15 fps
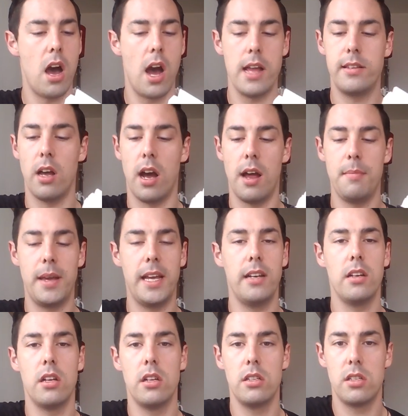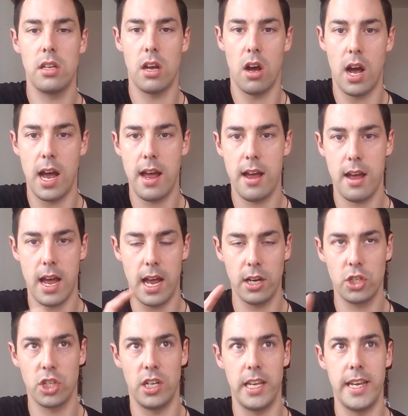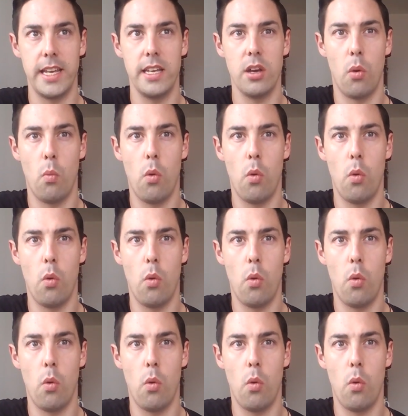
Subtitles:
I actually